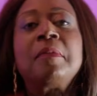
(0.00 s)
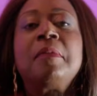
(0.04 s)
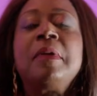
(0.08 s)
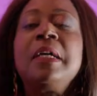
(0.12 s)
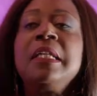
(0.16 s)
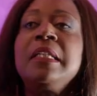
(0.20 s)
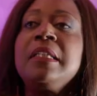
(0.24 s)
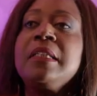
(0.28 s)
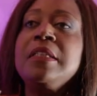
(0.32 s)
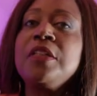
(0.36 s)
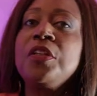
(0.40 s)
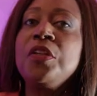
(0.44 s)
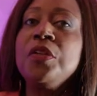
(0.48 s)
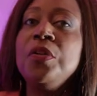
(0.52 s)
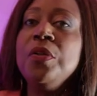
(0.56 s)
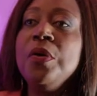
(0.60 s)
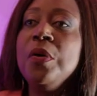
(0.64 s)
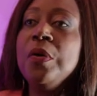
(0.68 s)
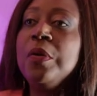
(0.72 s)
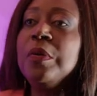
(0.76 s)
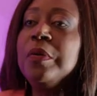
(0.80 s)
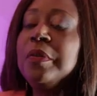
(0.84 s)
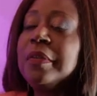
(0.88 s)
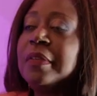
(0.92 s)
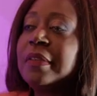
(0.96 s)
But, you
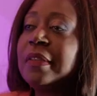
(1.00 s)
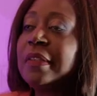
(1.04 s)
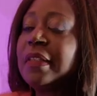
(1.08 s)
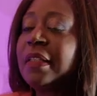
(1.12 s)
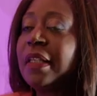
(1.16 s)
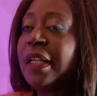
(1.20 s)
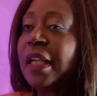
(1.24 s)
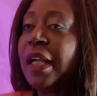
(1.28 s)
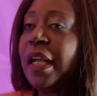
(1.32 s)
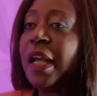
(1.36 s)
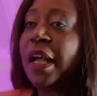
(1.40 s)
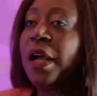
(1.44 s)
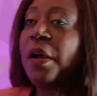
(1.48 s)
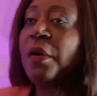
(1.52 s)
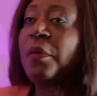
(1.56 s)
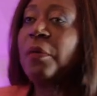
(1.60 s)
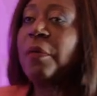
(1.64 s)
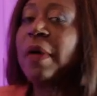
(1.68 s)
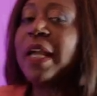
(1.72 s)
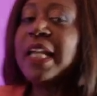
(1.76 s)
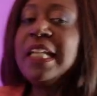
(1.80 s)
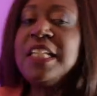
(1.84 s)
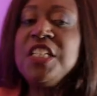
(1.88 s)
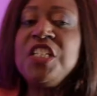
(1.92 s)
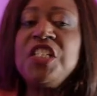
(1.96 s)
know,
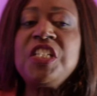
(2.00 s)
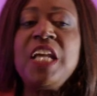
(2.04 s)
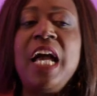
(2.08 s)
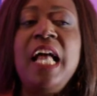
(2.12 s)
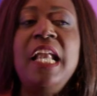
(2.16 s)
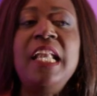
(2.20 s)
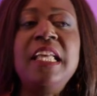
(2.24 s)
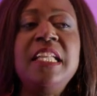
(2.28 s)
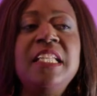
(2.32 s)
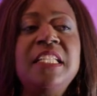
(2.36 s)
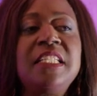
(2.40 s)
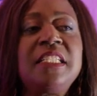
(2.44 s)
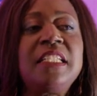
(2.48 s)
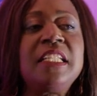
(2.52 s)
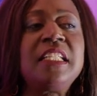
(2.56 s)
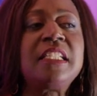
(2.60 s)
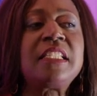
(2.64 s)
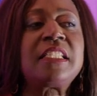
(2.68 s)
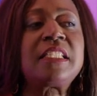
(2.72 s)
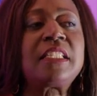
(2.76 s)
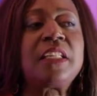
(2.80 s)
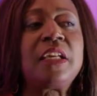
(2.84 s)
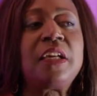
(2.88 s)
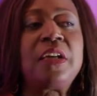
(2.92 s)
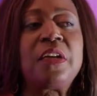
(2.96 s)
when
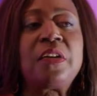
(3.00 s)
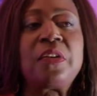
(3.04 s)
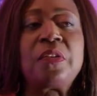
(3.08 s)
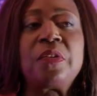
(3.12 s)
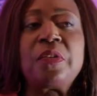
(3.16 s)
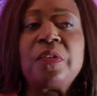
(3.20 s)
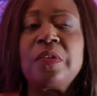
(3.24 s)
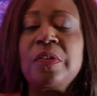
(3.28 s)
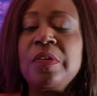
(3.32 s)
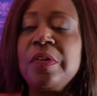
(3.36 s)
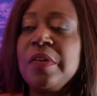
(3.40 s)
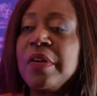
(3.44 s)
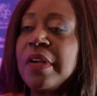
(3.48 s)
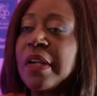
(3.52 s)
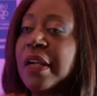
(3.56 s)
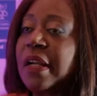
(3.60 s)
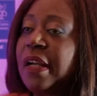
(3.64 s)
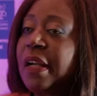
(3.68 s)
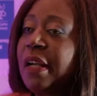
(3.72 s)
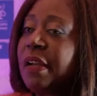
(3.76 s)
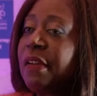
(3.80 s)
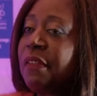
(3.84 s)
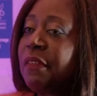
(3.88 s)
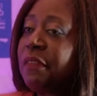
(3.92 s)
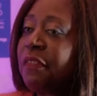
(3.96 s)
challenges
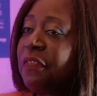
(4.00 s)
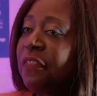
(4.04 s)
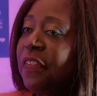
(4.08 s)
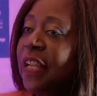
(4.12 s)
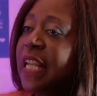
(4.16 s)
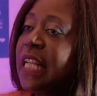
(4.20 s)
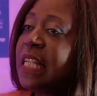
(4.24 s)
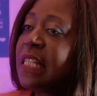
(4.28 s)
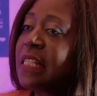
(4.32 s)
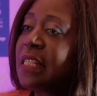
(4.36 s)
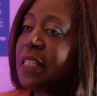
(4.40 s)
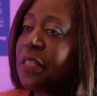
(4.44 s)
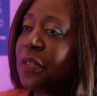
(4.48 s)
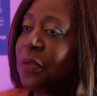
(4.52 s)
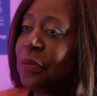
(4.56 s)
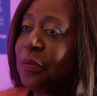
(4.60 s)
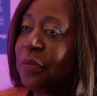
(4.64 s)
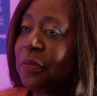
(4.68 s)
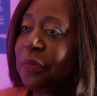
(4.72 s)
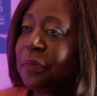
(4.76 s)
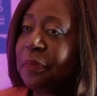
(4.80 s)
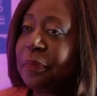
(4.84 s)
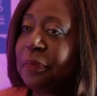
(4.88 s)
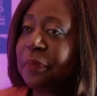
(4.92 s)
face you,